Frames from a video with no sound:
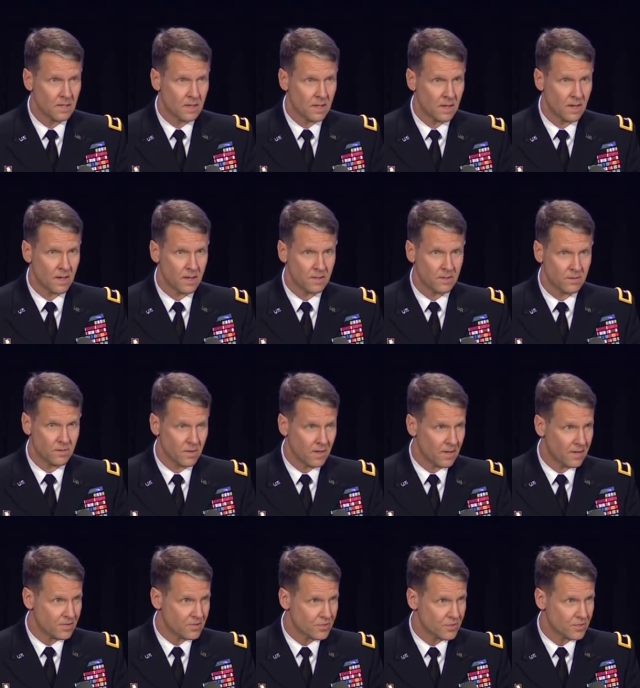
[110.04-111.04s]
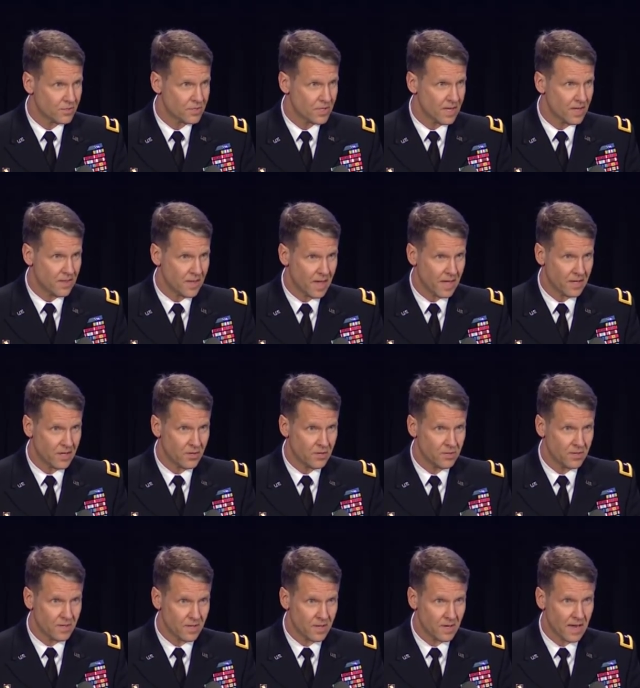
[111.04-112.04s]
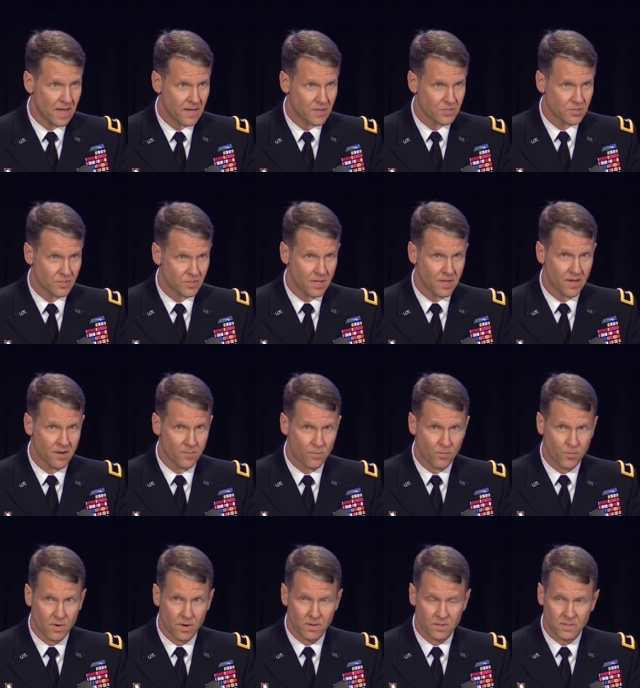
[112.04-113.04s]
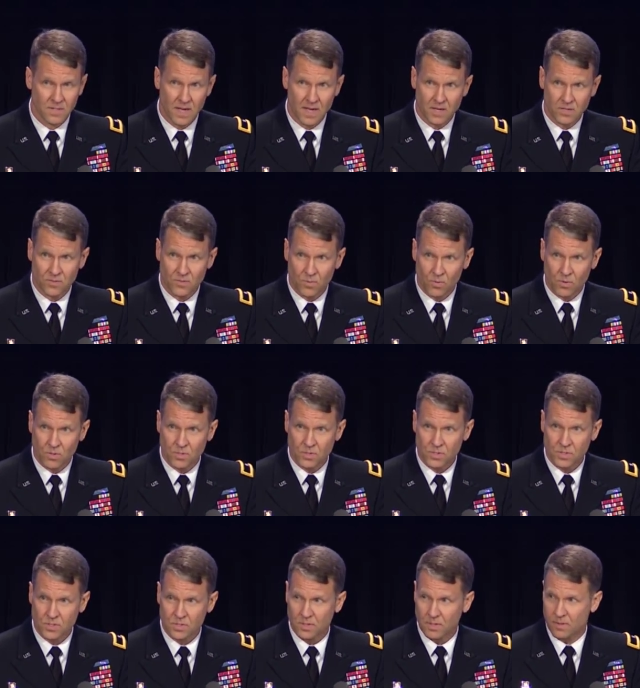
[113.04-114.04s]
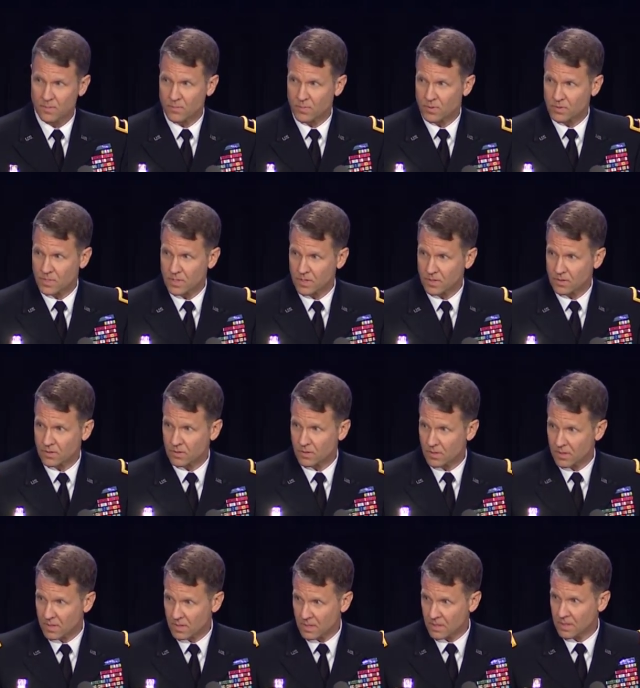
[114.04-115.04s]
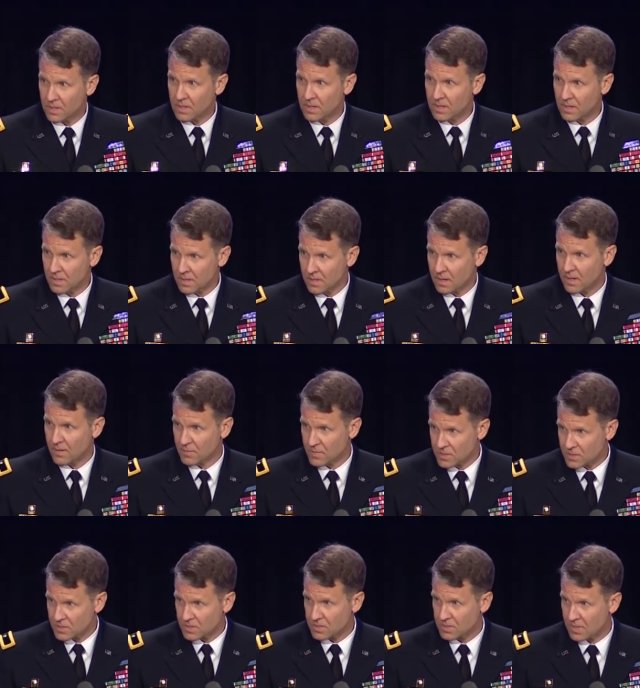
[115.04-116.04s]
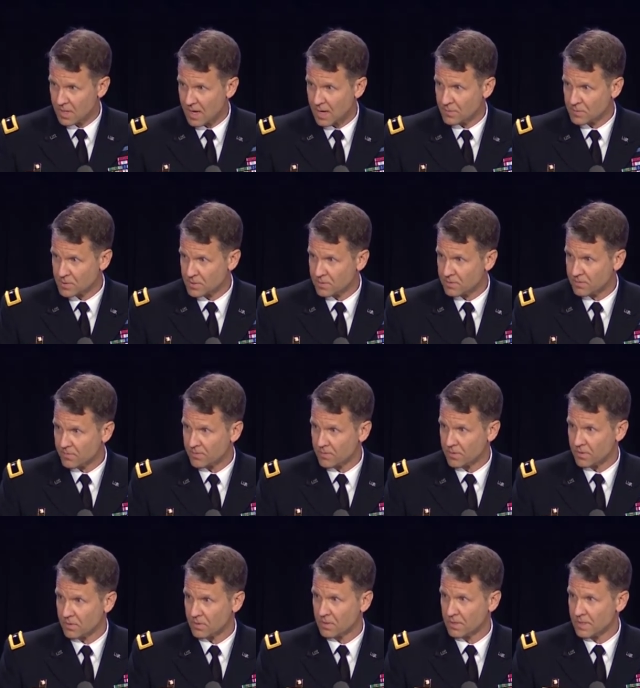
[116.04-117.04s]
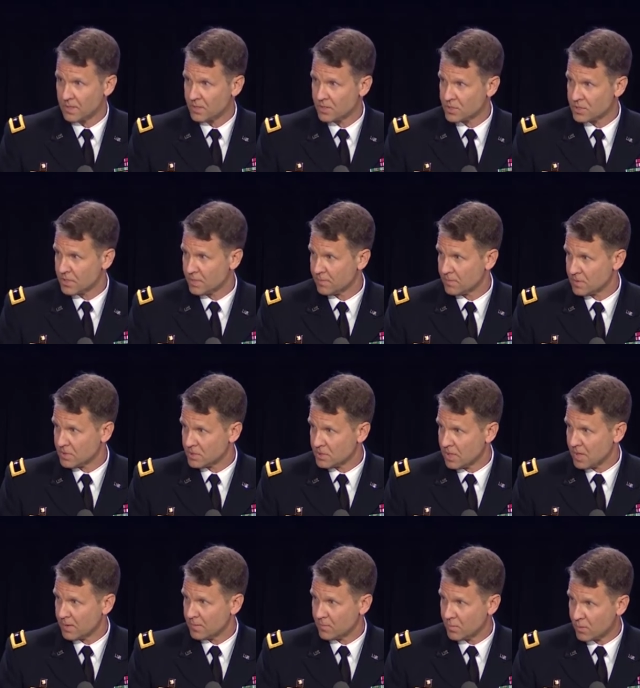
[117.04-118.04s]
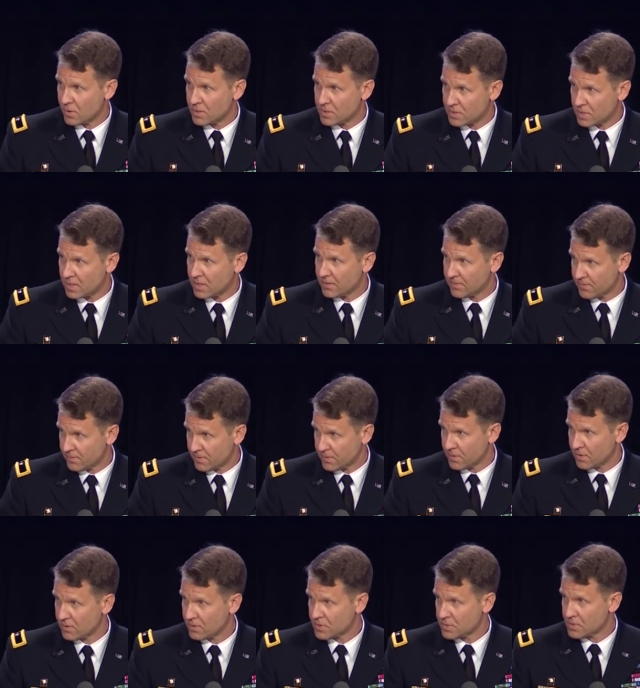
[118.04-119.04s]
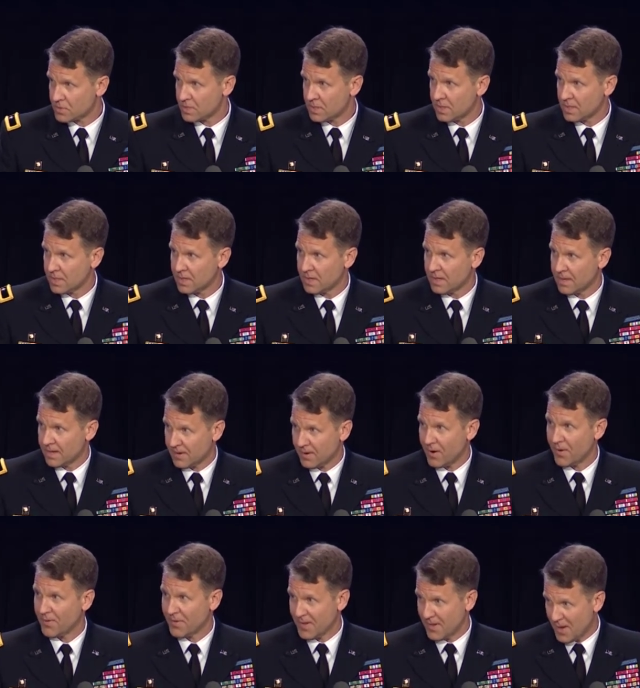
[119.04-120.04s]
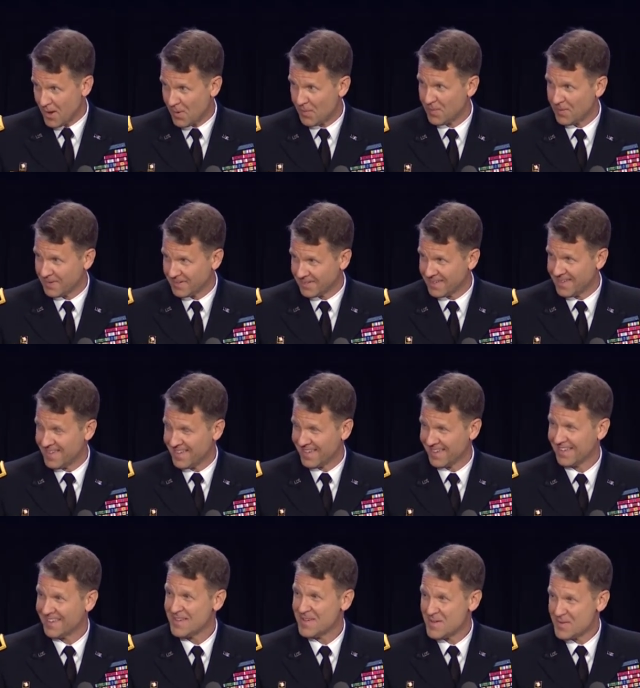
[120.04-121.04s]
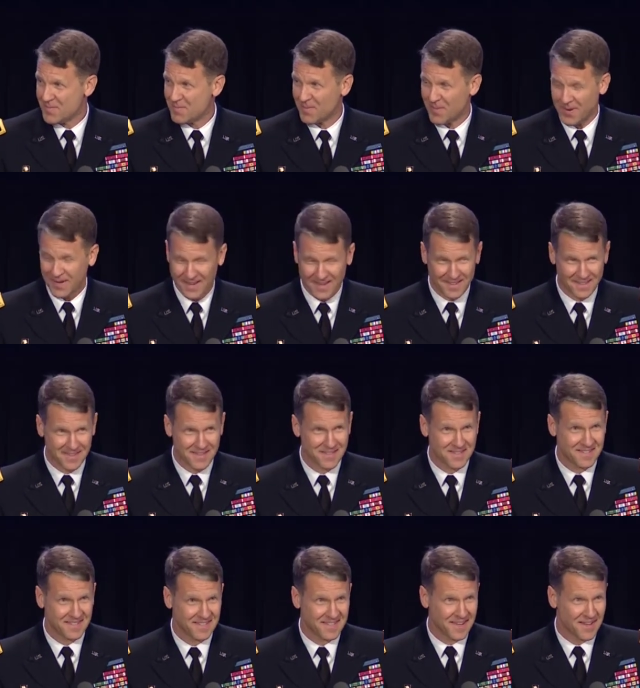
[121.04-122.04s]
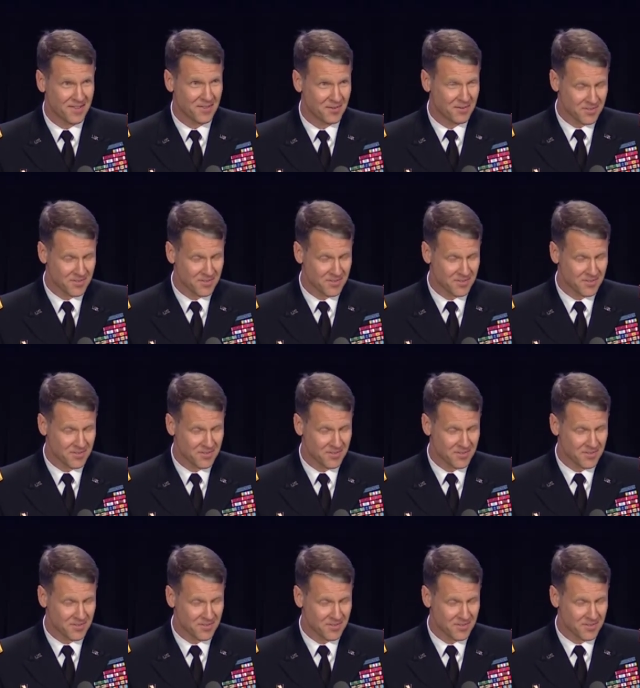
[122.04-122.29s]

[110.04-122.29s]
I should say thank you to the National Day of Prayer Task Force, and particularly Mrs. Dobson for your leadership, and John Bornstein for yours, and all the help in bringing this together.